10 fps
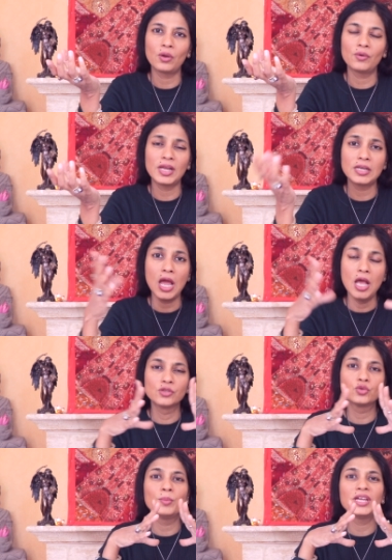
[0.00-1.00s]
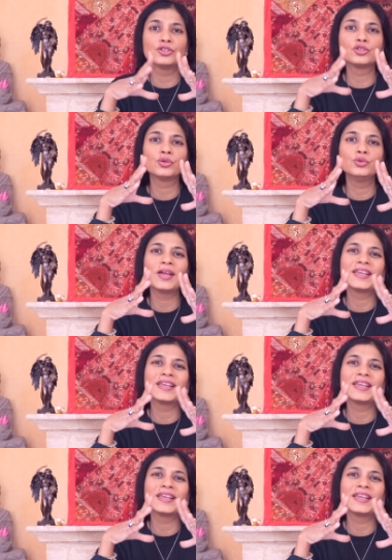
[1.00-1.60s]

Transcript: All right, so make sure you